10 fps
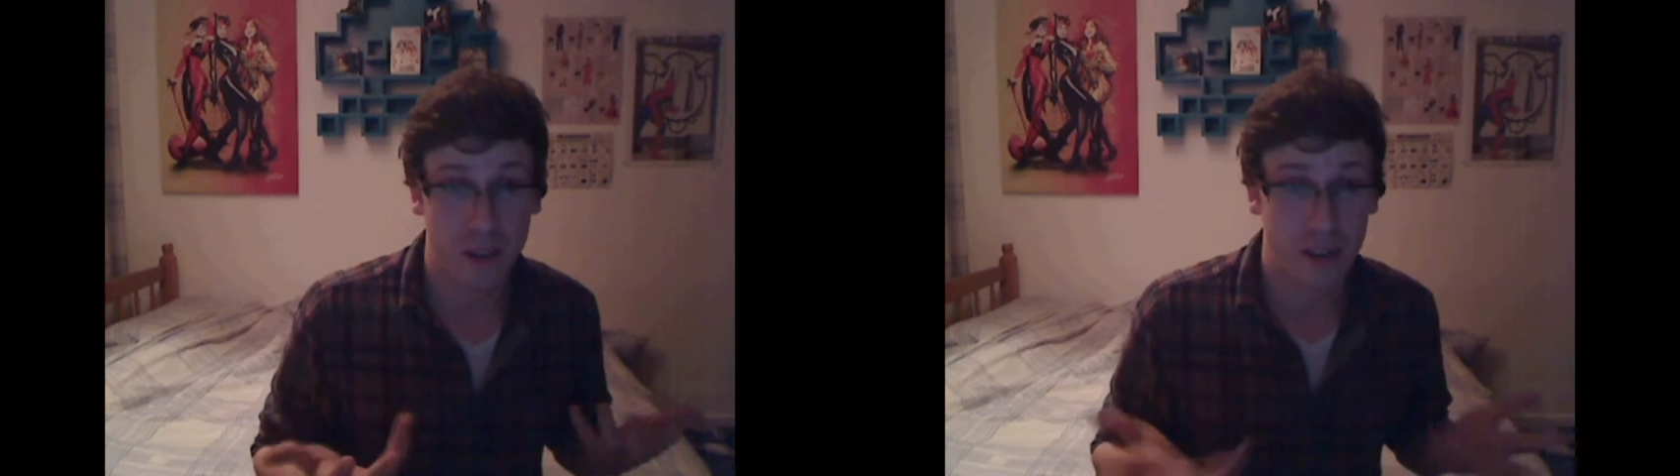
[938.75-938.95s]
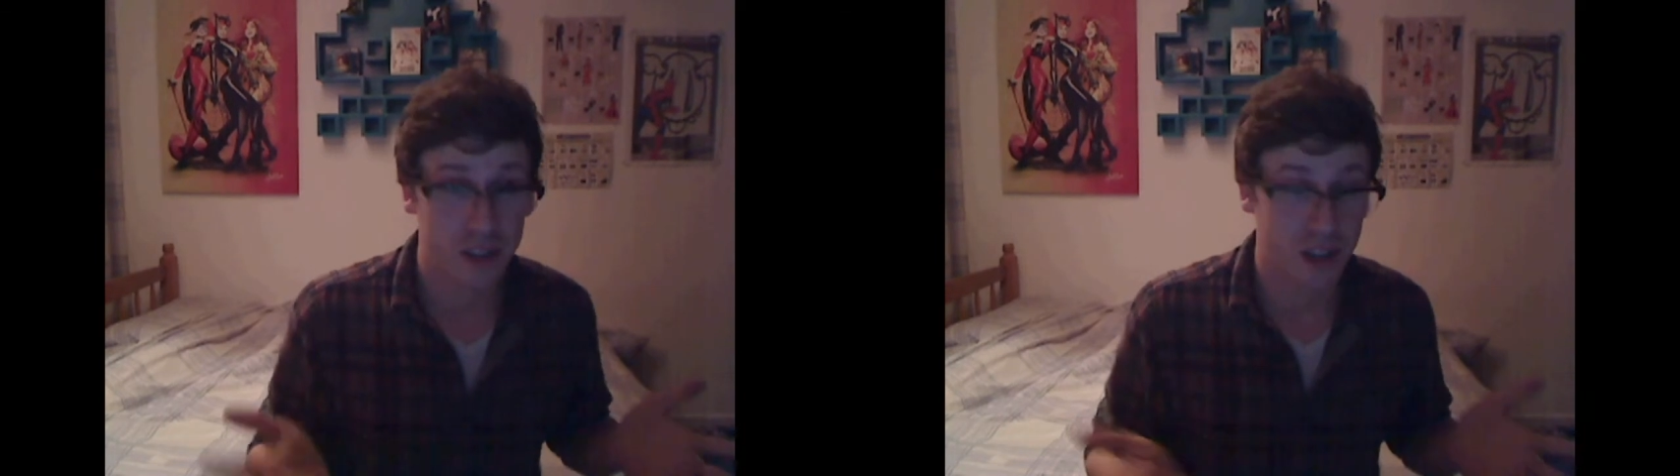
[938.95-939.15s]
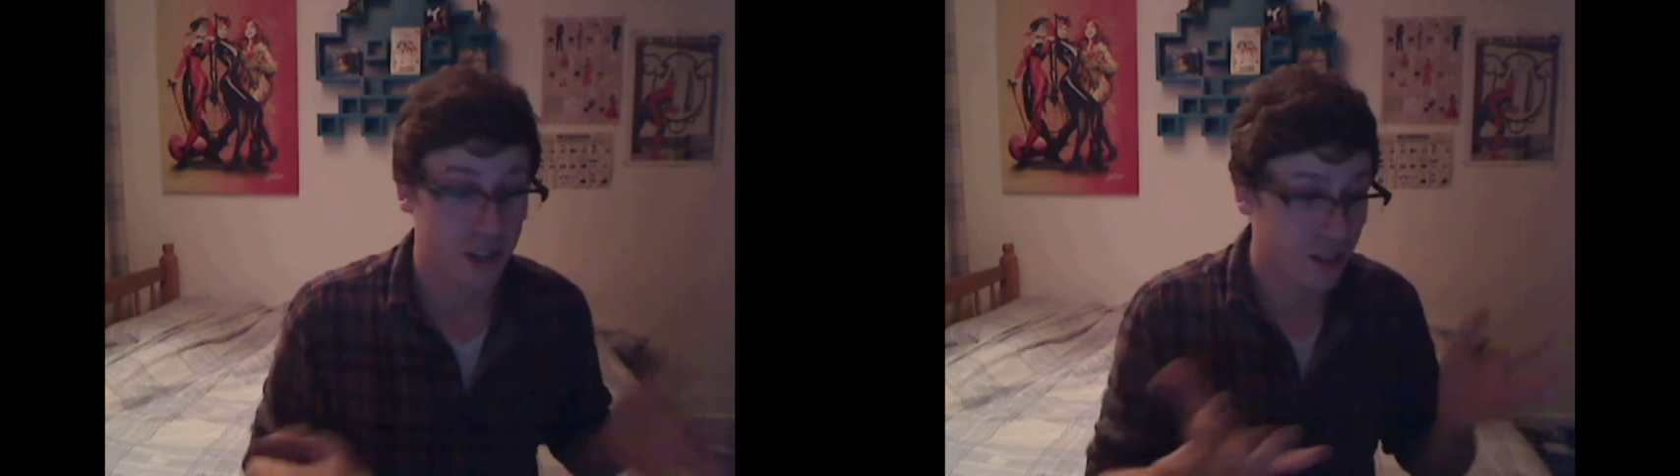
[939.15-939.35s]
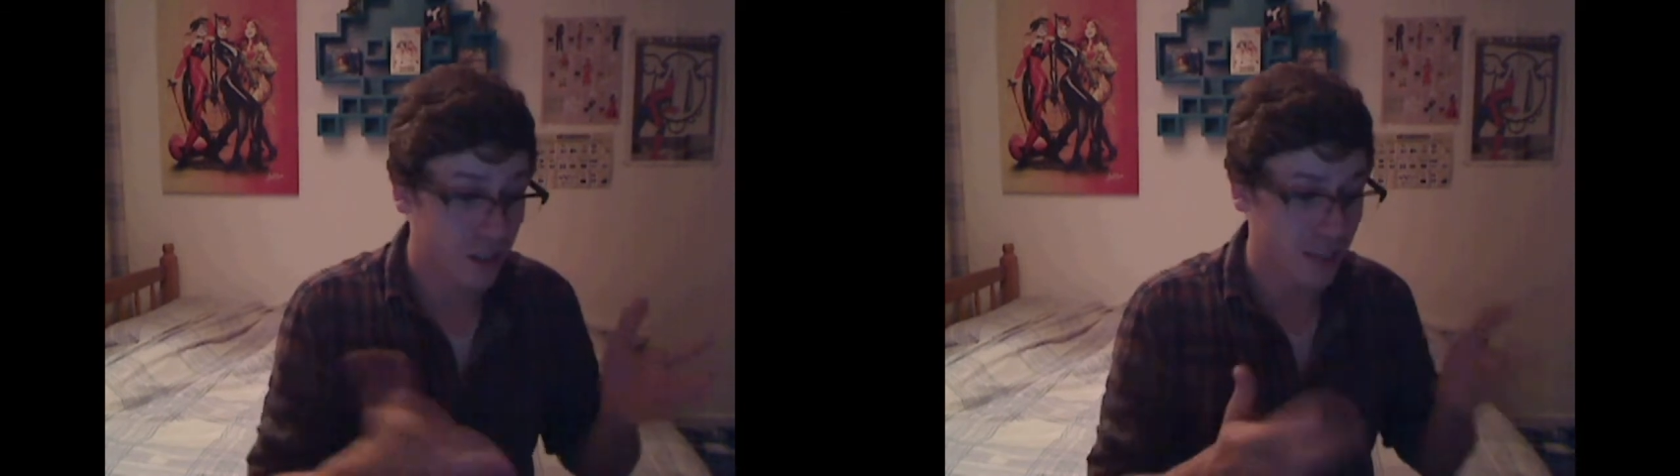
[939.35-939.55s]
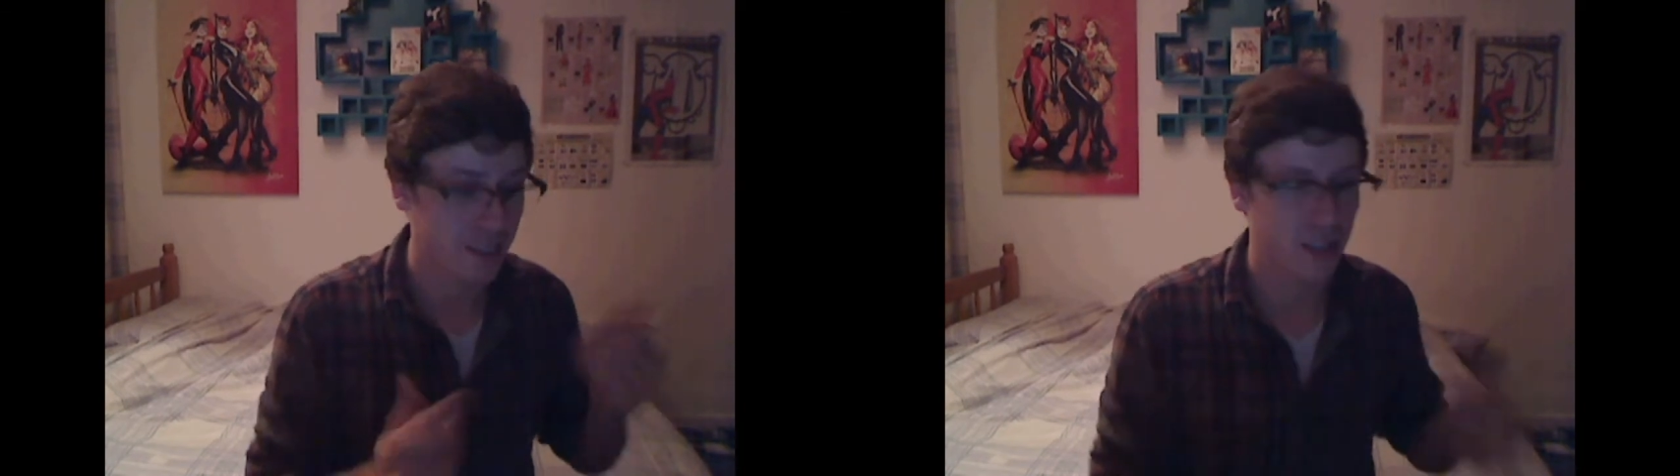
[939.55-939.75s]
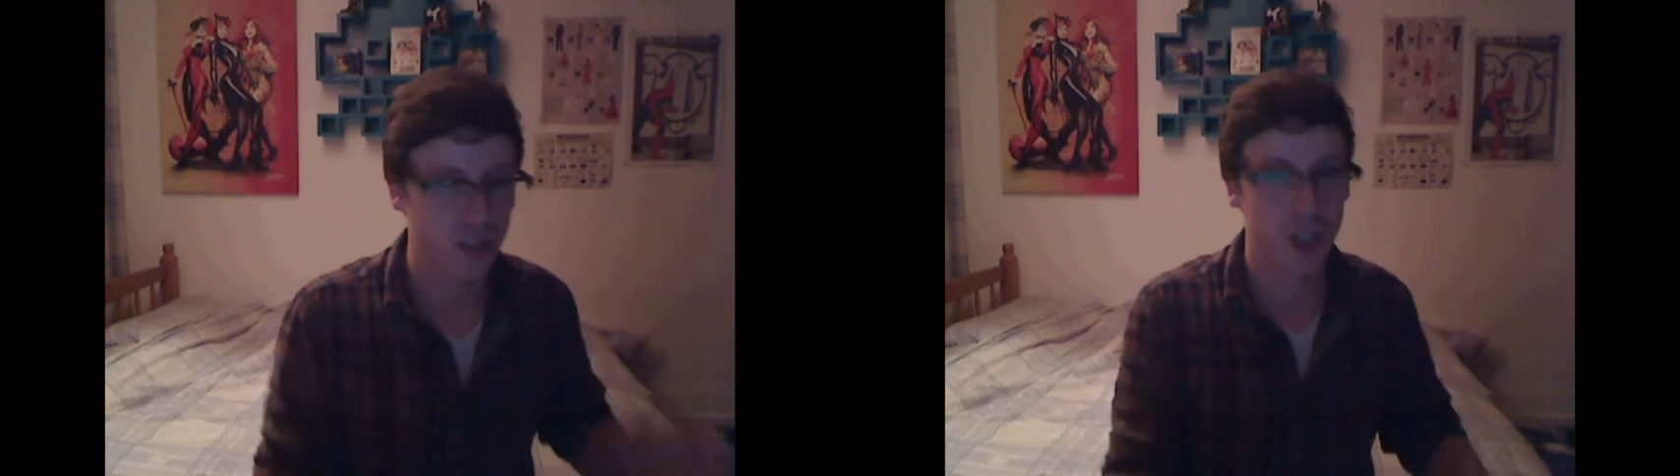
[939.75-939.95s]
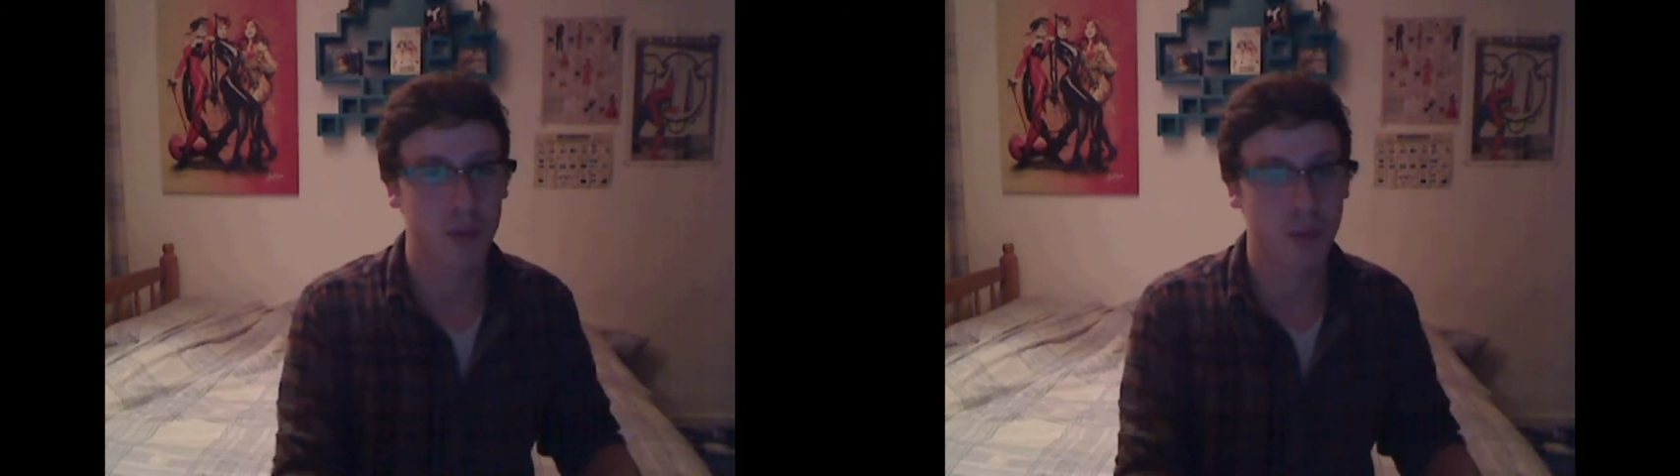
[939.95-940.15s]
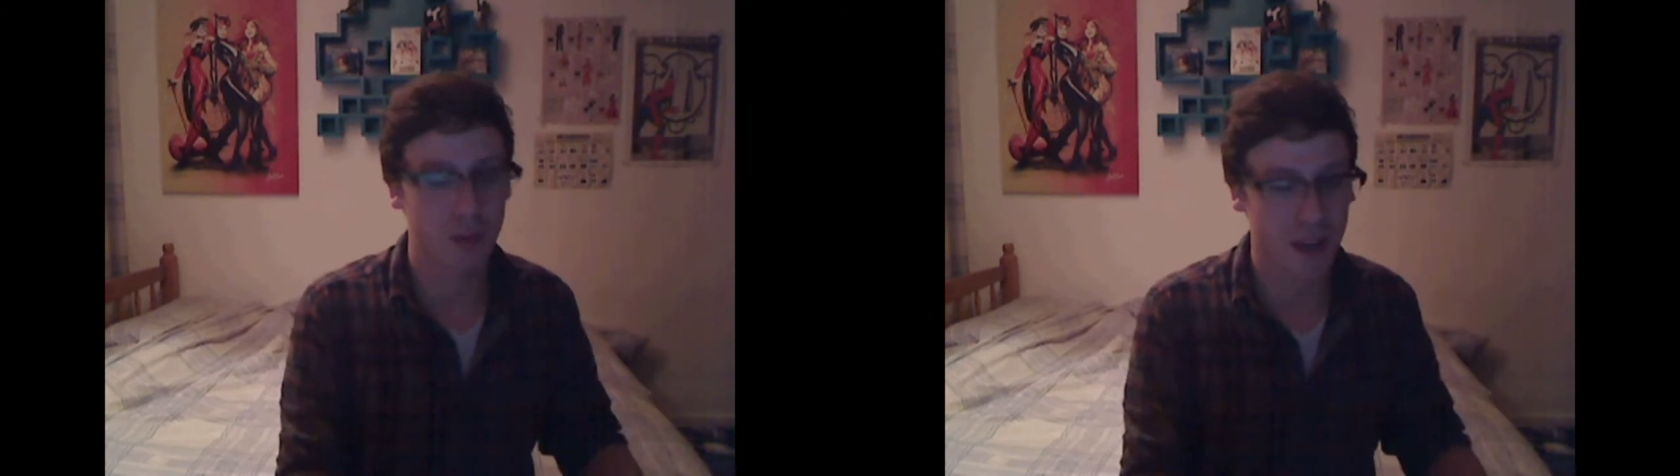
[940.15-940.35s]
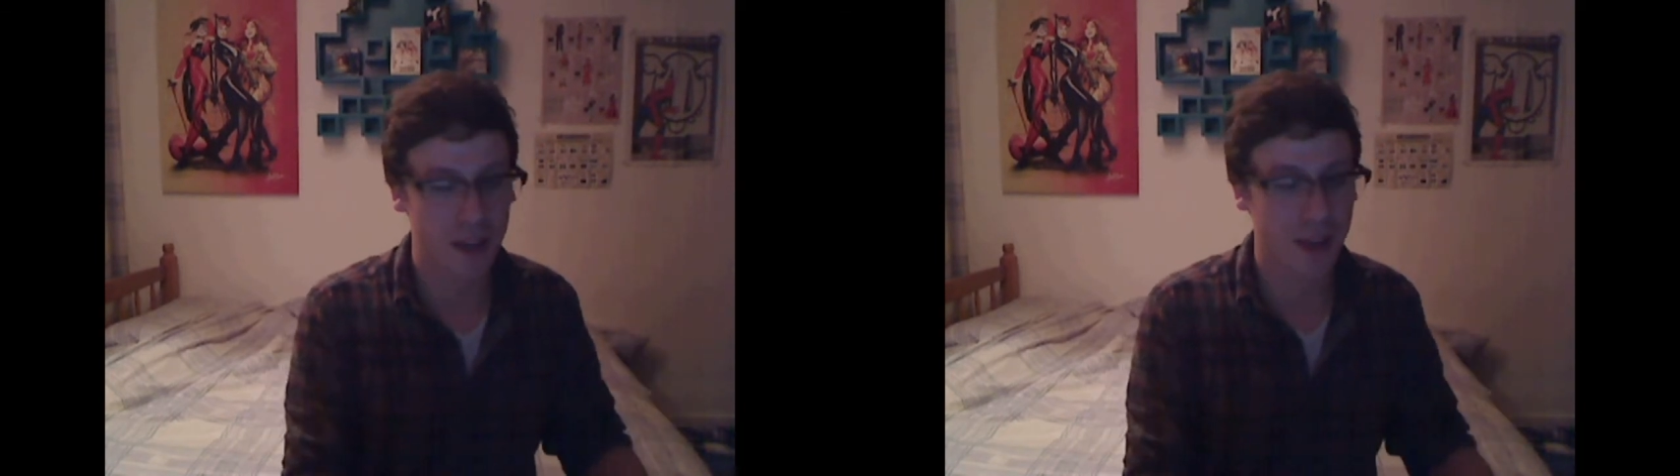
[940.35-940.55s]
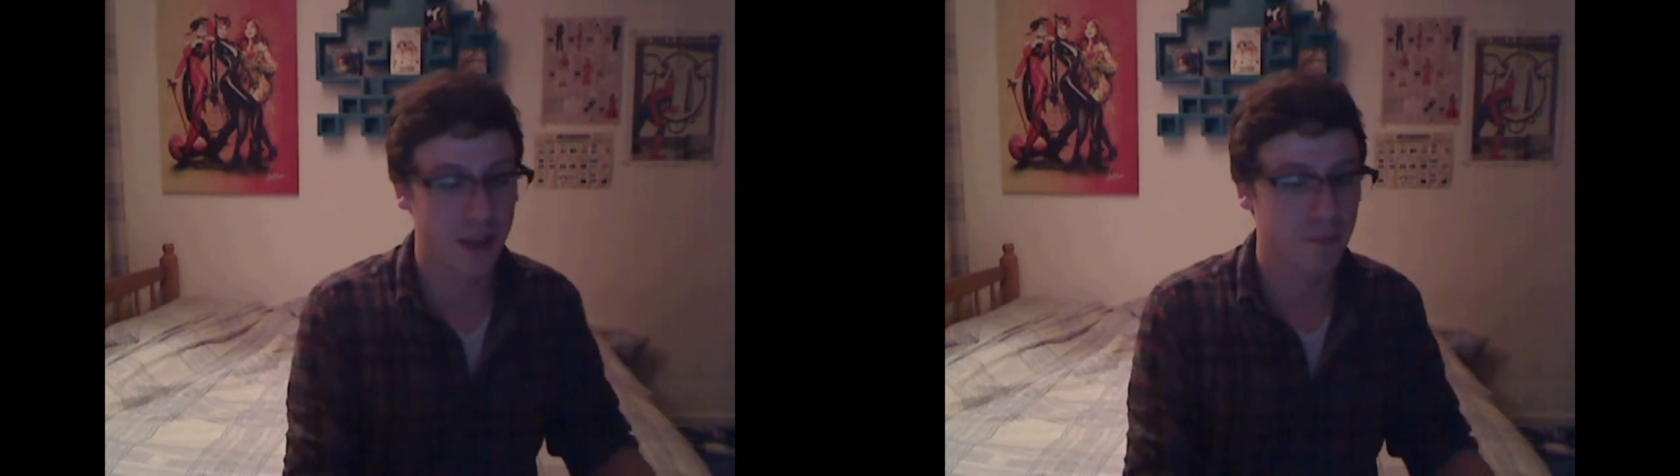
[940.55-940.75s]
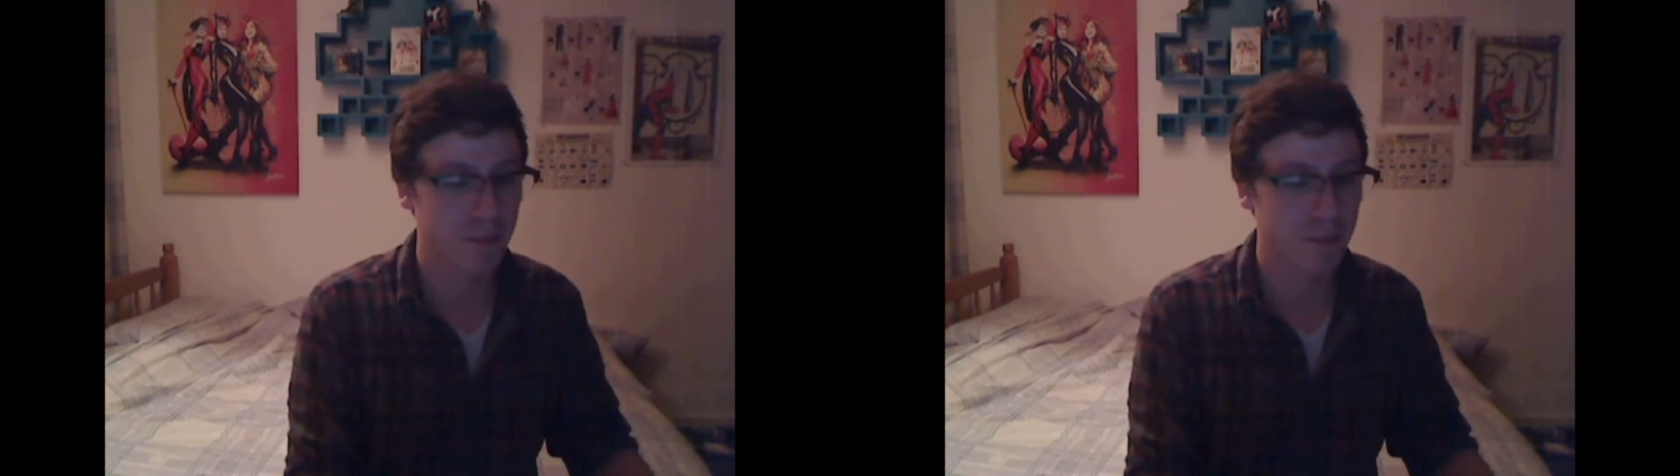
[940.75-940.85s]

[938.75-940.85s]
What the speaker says: So that tells you something right there.